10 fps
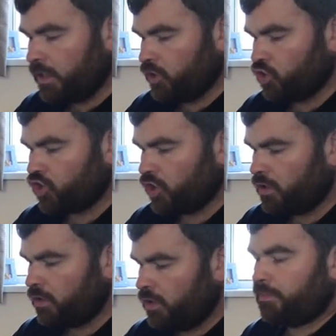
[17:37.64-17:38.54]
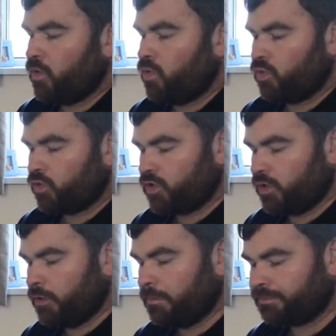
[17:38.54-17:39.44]
in shot, but
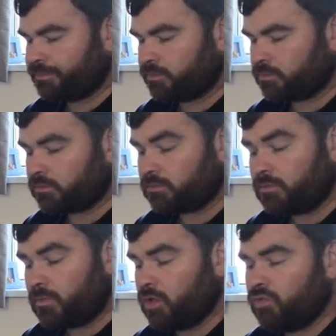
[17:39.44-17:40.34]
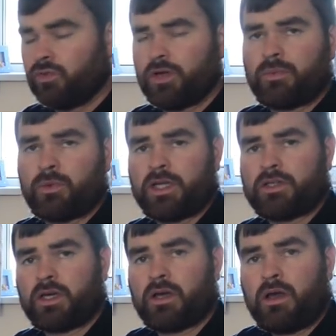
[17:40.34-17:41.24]
also really wanted
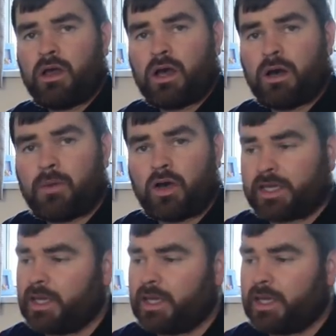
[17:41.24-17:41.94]
a, a mic